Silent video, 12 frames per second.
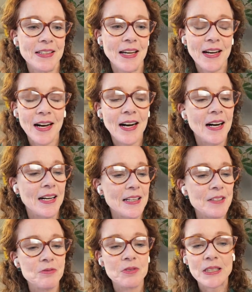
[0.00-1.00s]
yeah,
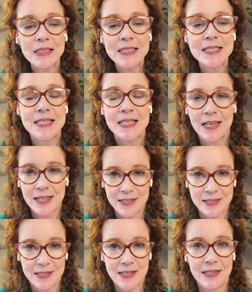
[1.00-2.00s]
it really
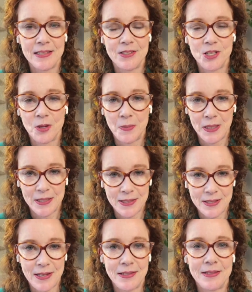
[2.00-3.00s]
does hit so many
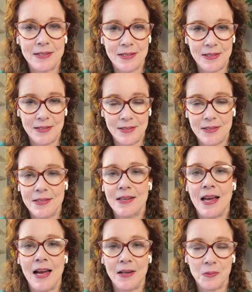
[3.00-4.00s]

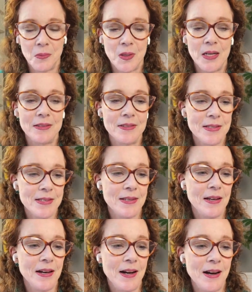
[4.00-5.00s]
senses at
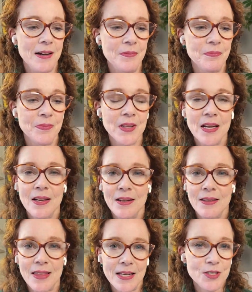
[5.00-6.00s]
once.
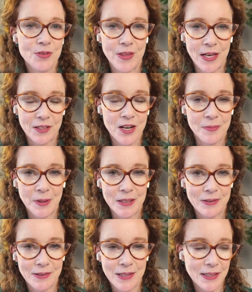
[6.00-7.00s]
Thanks for that
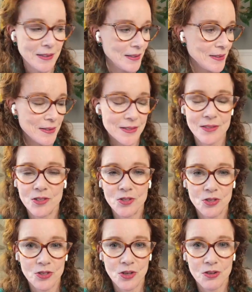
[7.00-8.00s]
comment. That is
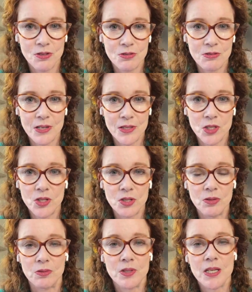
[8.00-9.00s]
so
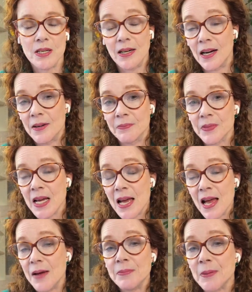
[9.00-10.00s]
astute.
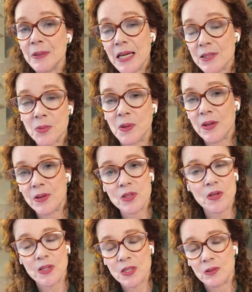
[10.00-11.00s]
And maybe that's why
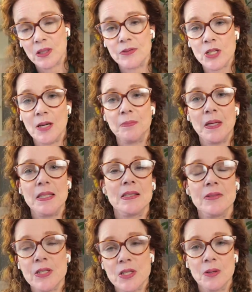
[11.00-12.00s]
those of us who love champagne
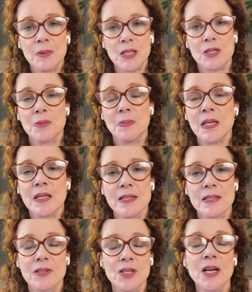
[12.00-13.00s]
love it so much,
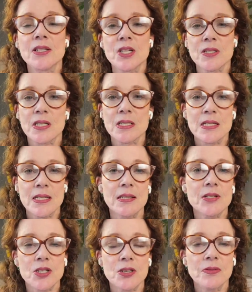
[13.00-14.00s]
because it's not just the
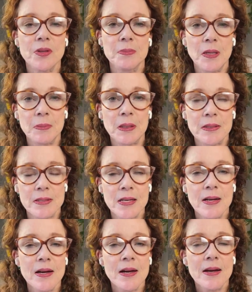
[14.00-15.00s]
texture of the
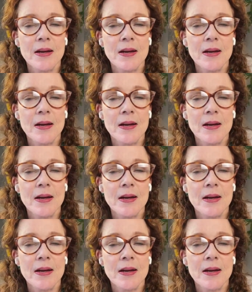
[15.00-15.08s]
bubbles,